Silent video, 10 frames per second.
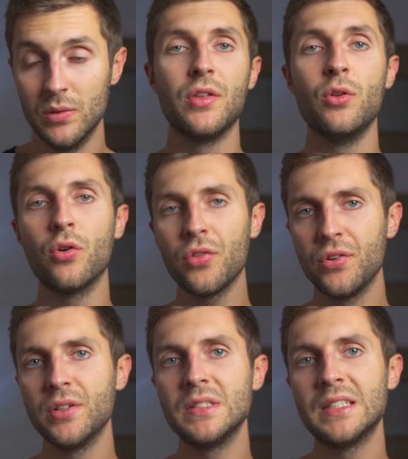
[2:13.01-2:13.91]
The
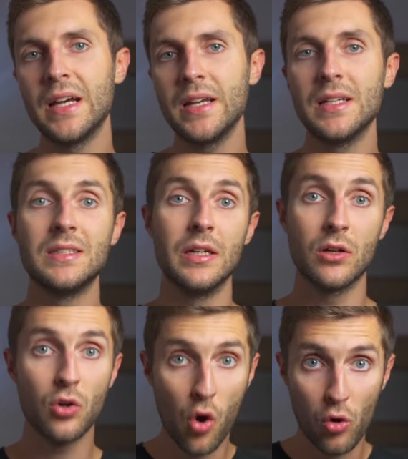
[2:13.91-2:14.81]
northern side is the
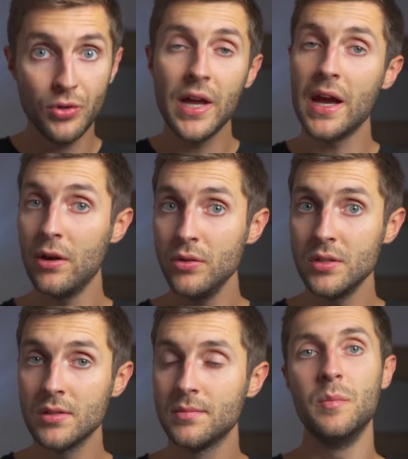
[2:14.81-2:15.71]
Cold
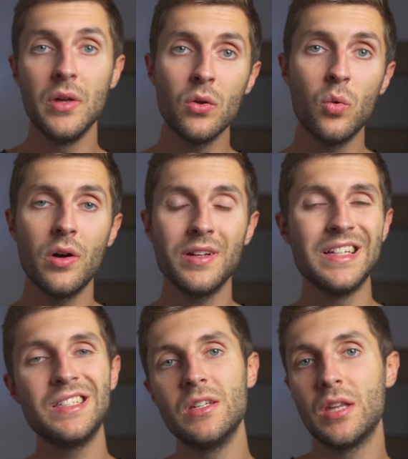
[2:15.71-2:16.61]
House, the middle one
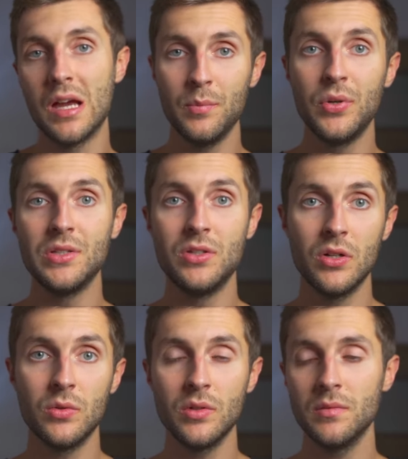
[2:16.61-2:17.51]
is the Temperate
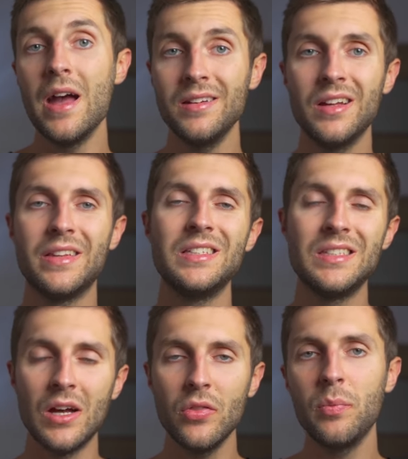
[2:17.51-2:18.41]
Zone, and the
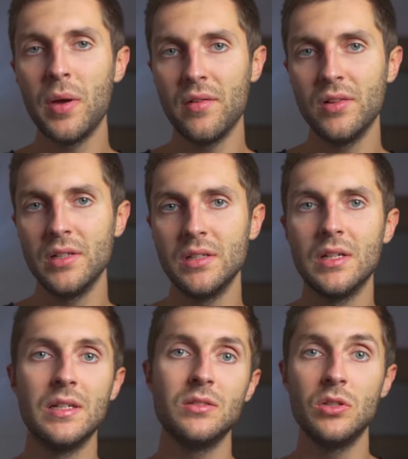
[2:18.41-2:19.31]
South Pavilion
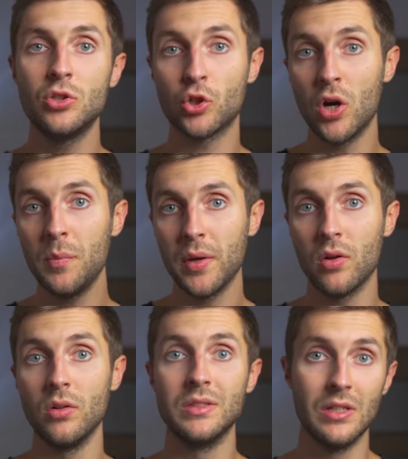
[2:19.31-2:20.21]
is the
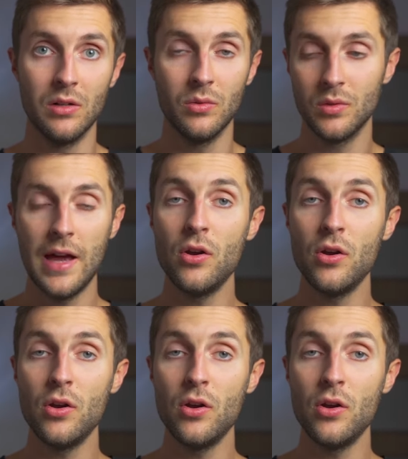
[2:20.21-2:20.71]
Tropical Zone.